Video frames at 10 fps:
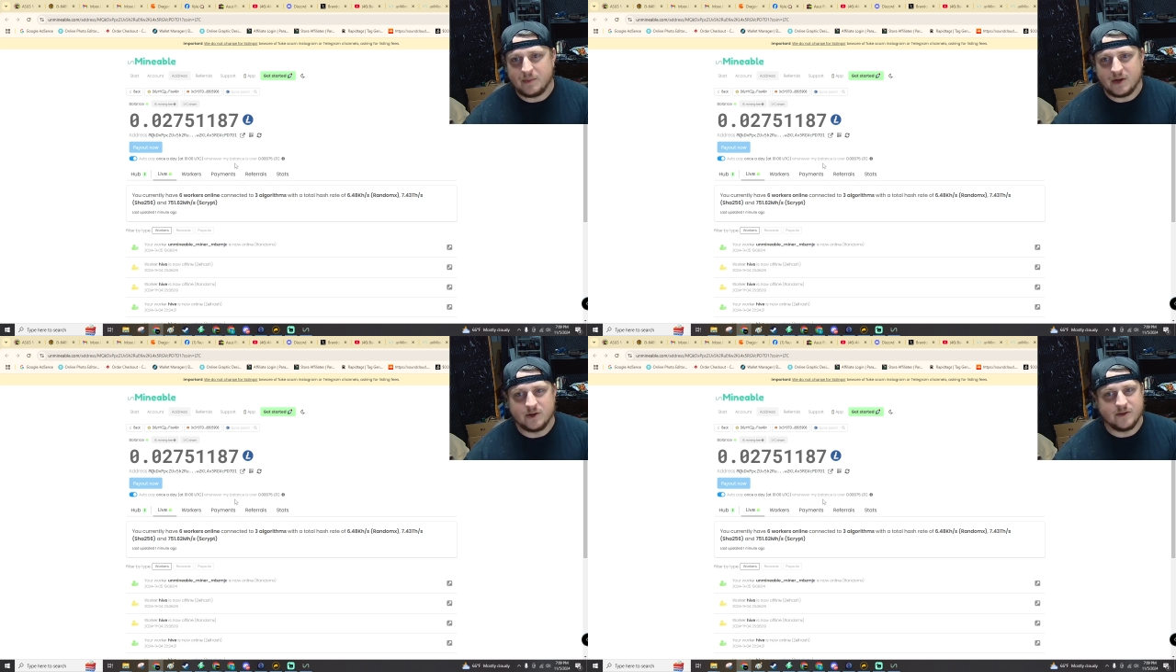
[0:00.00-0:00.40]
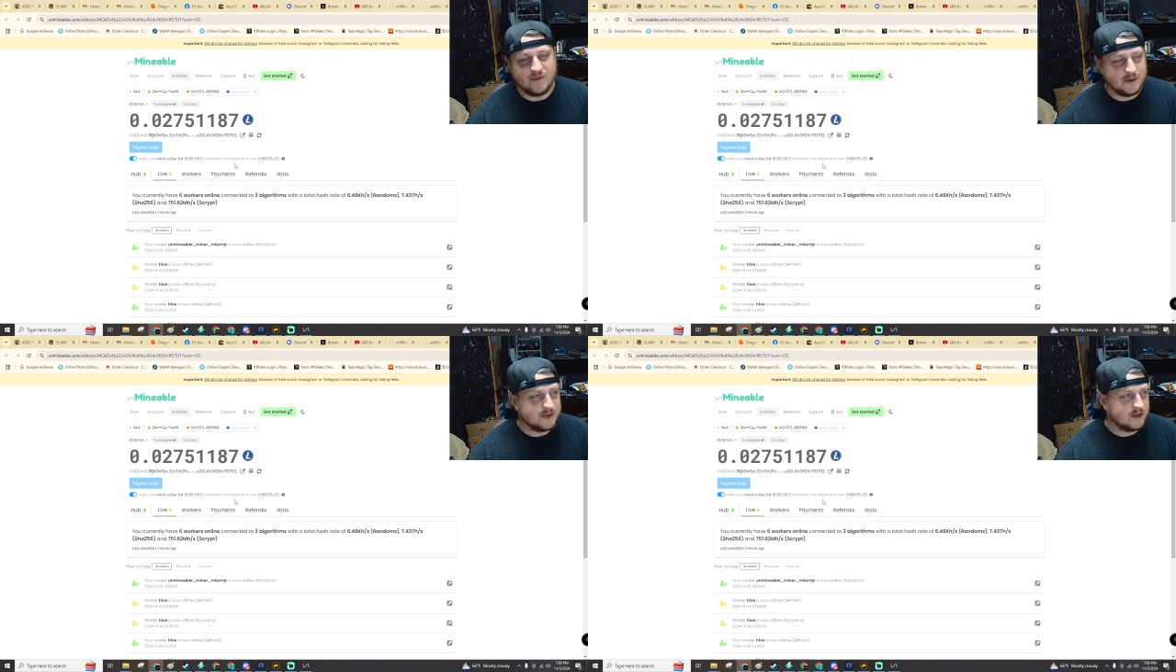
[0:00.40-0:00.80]
up here in the
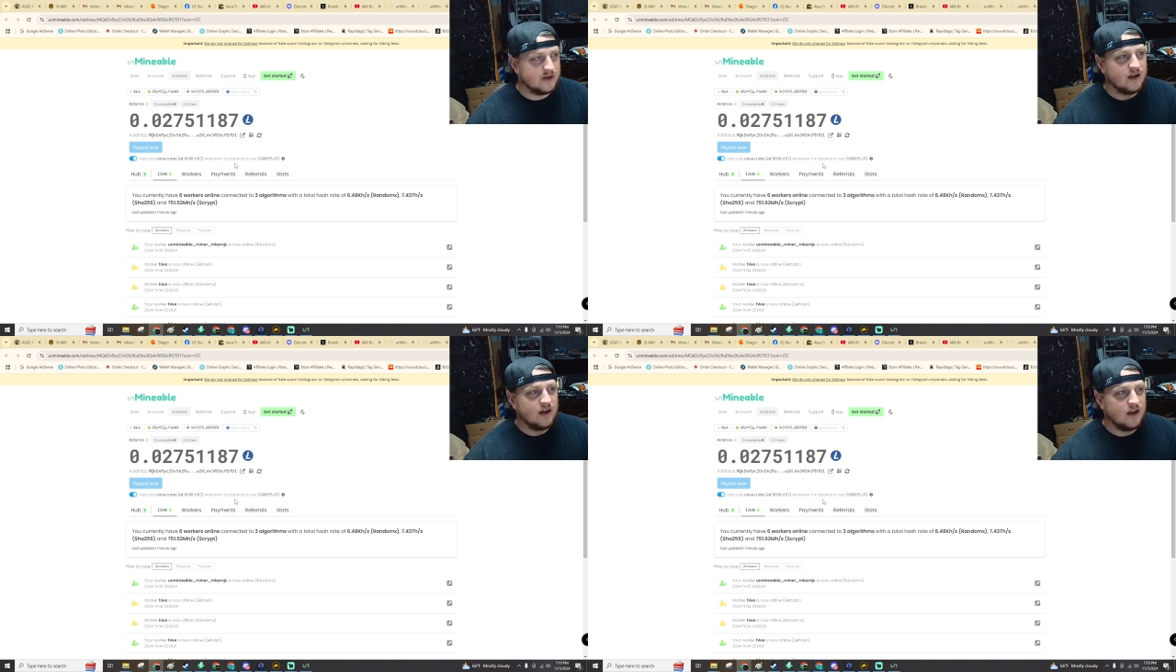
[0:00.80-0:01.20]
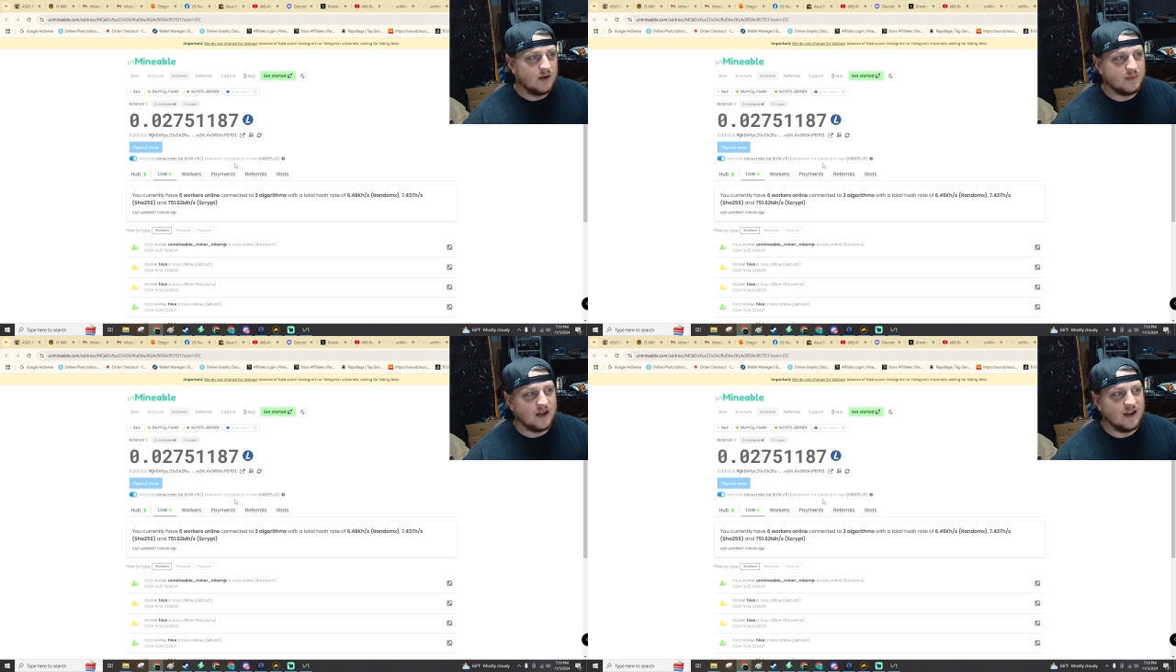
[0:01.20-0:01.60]
future.
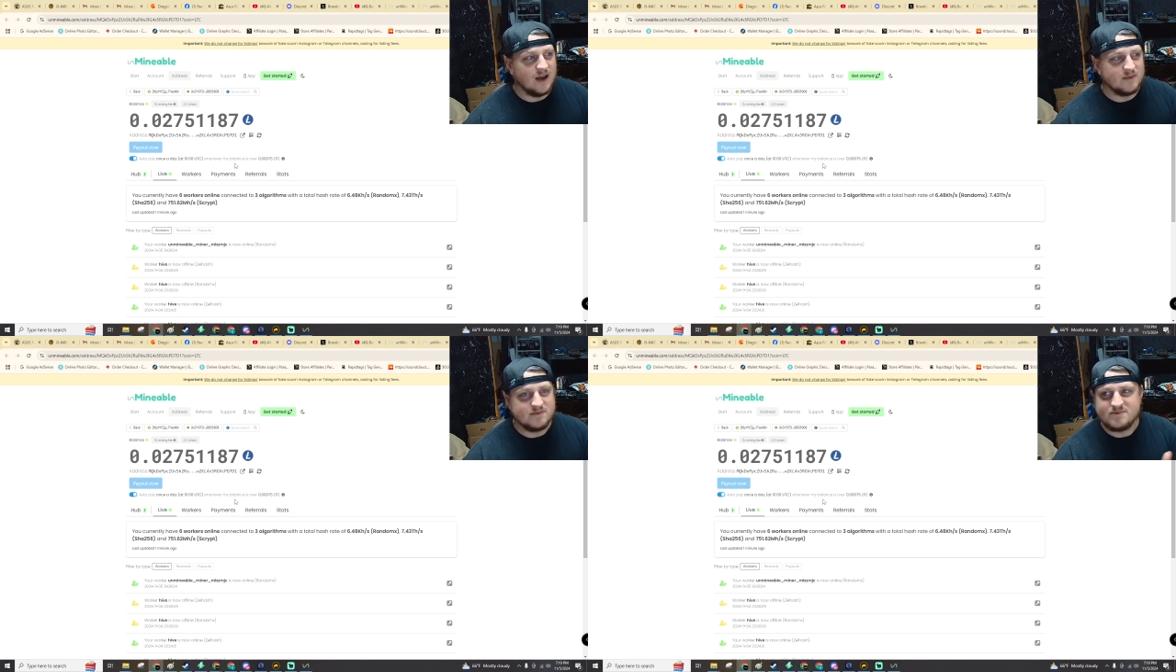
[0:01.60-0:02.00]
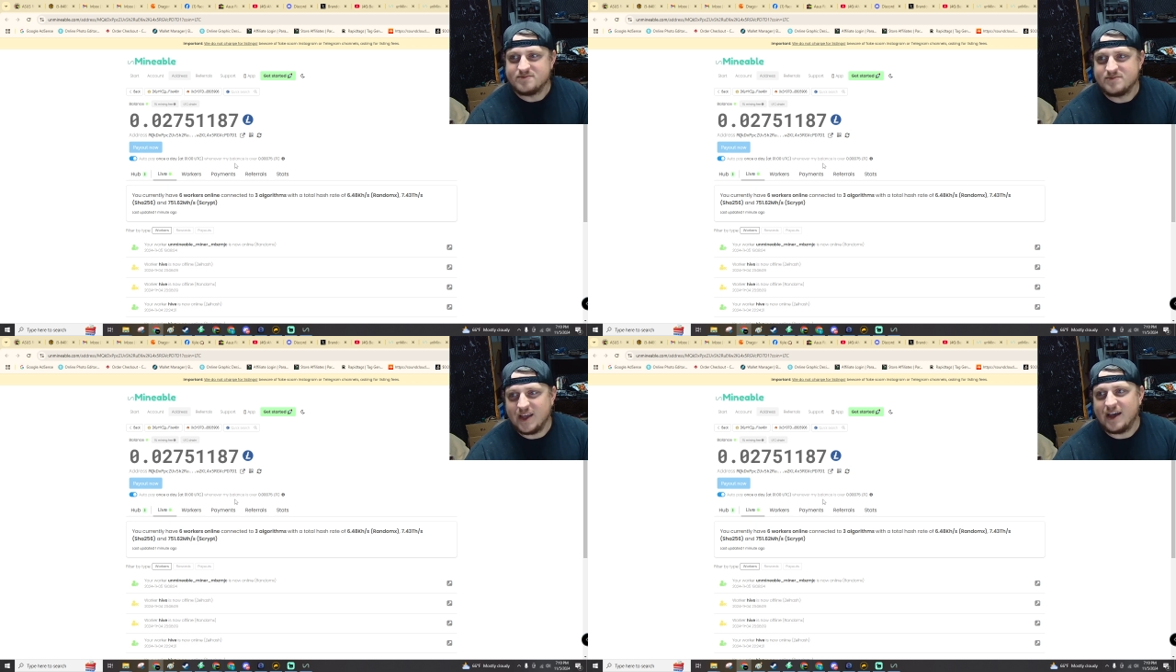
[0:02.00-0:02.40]
But
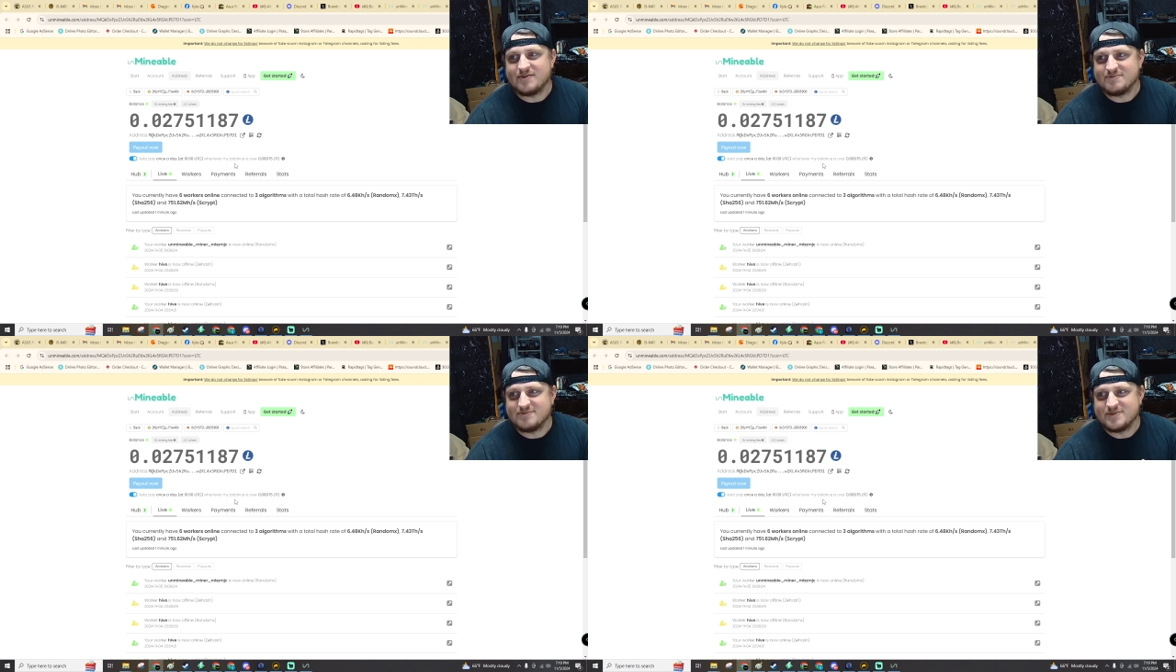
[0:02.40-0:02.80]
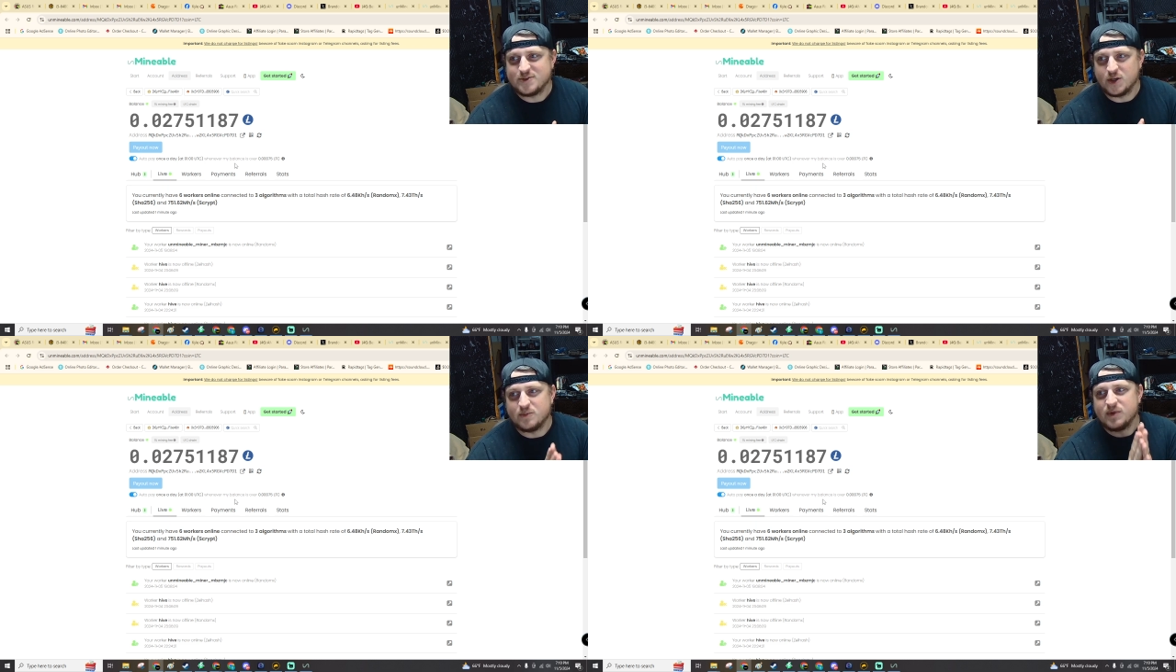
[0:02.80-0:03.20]
yeah,
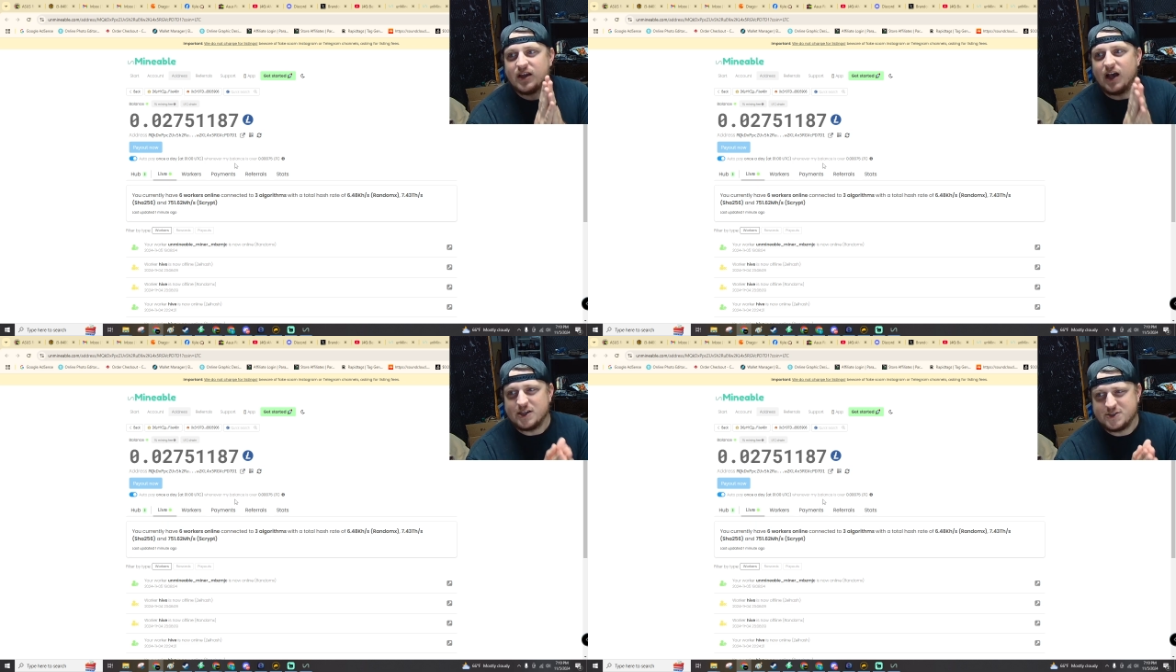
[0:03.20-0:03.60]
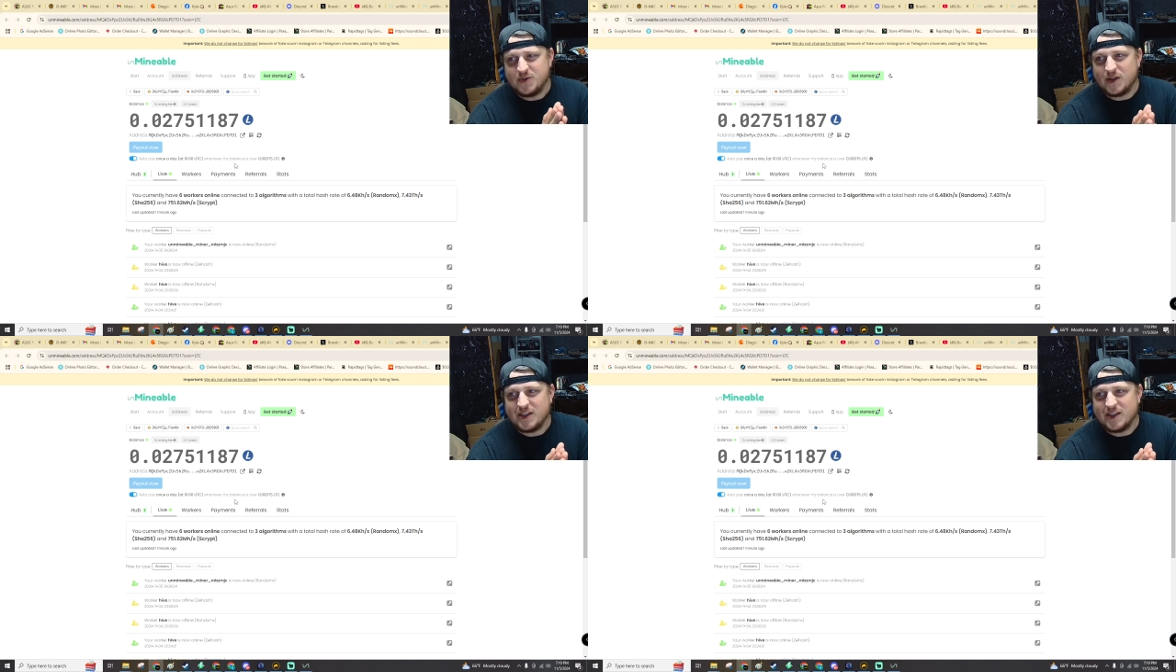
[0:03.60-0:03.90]
so I'll see you